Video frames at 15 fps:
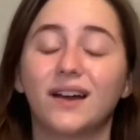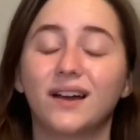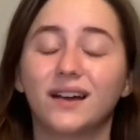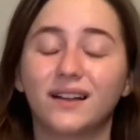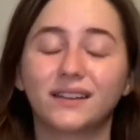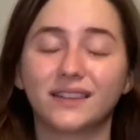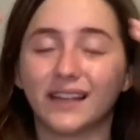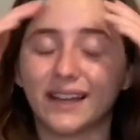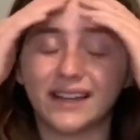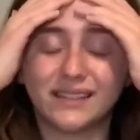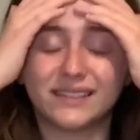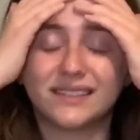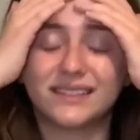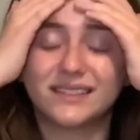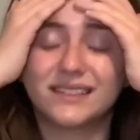Like,
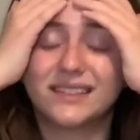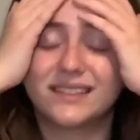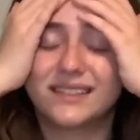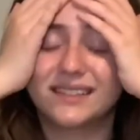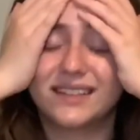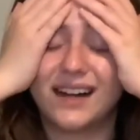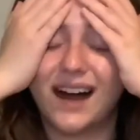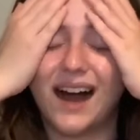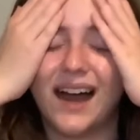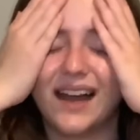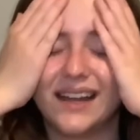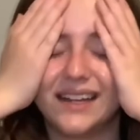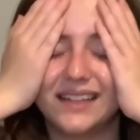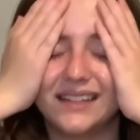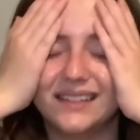
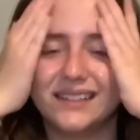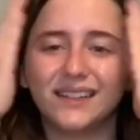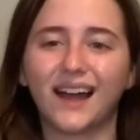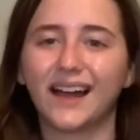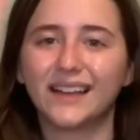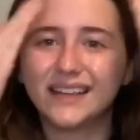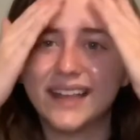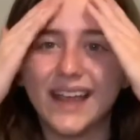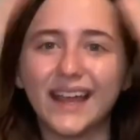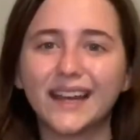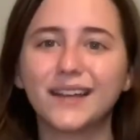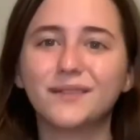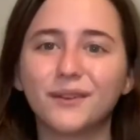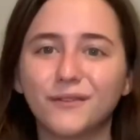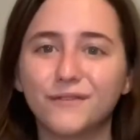I can't
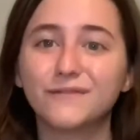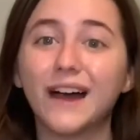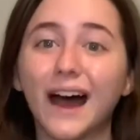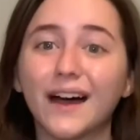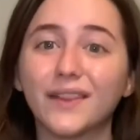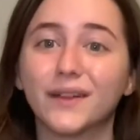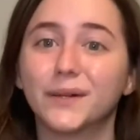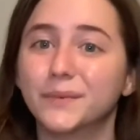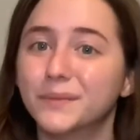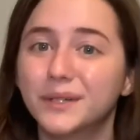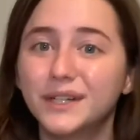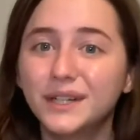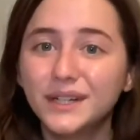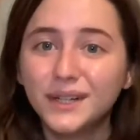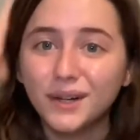even fathom
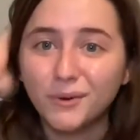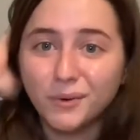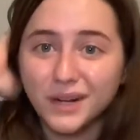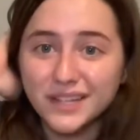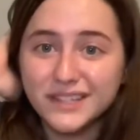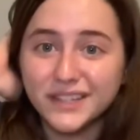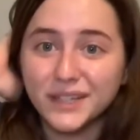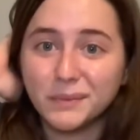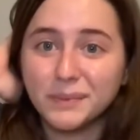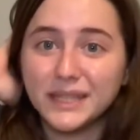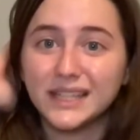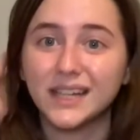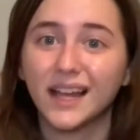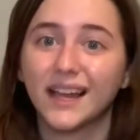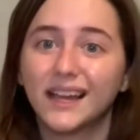what it's gonna be
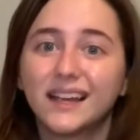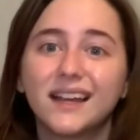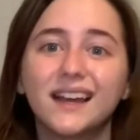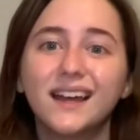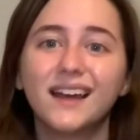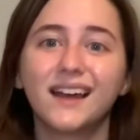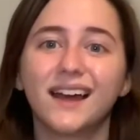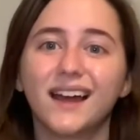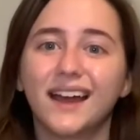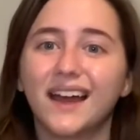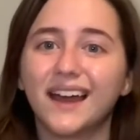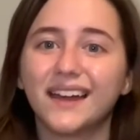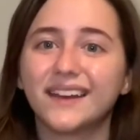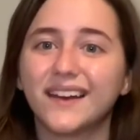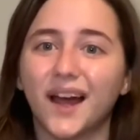like.
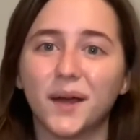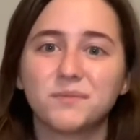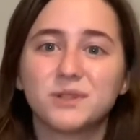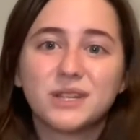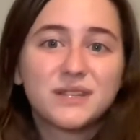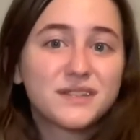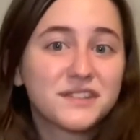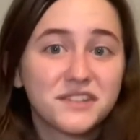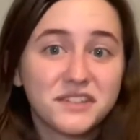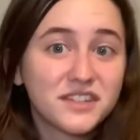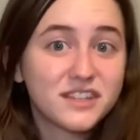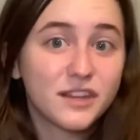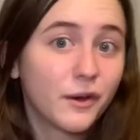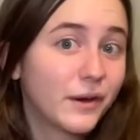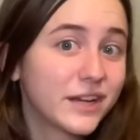And I'm just
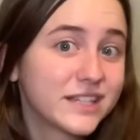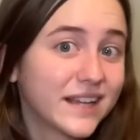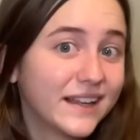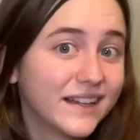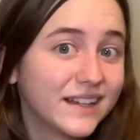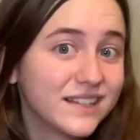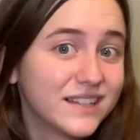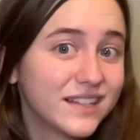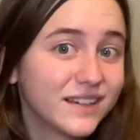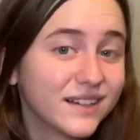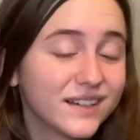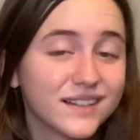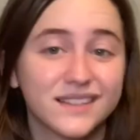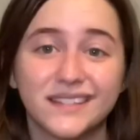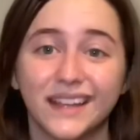so excited
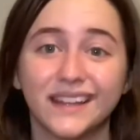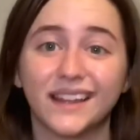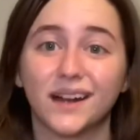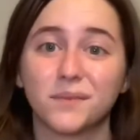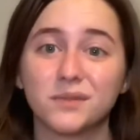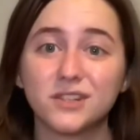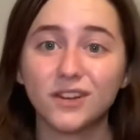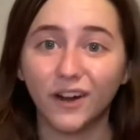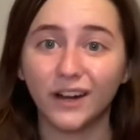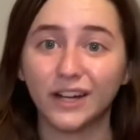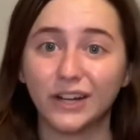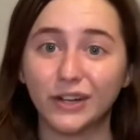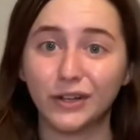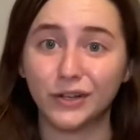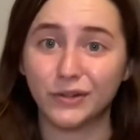to say that I'm starting
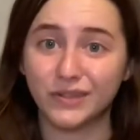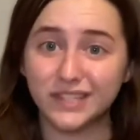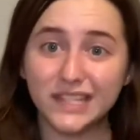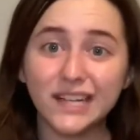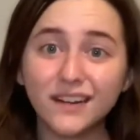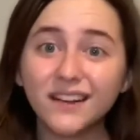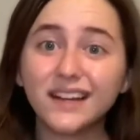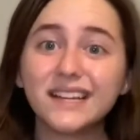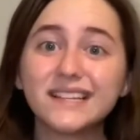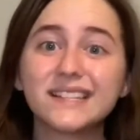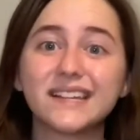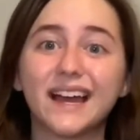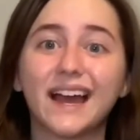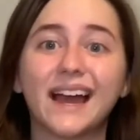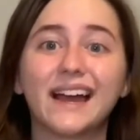a new series
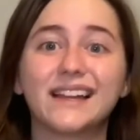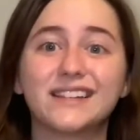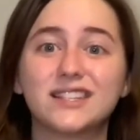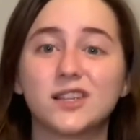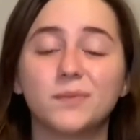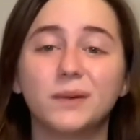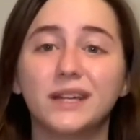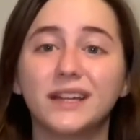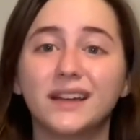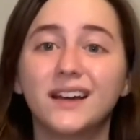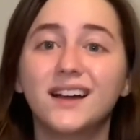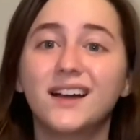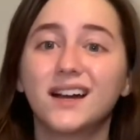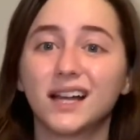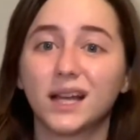and to be
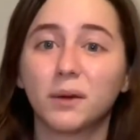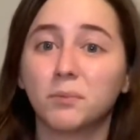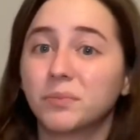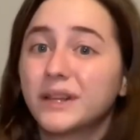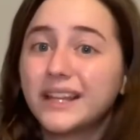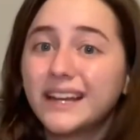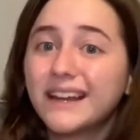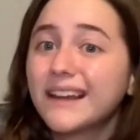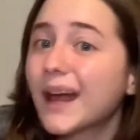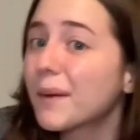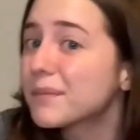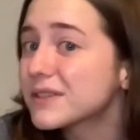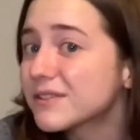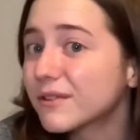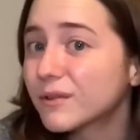completing
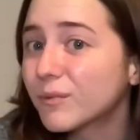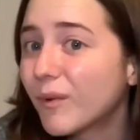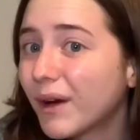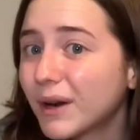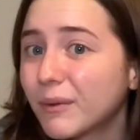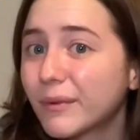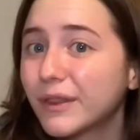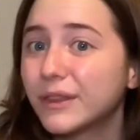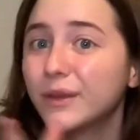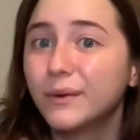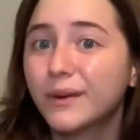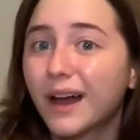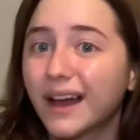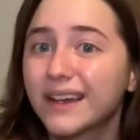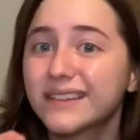episode 1 with you
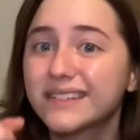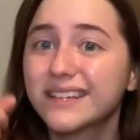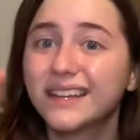guys.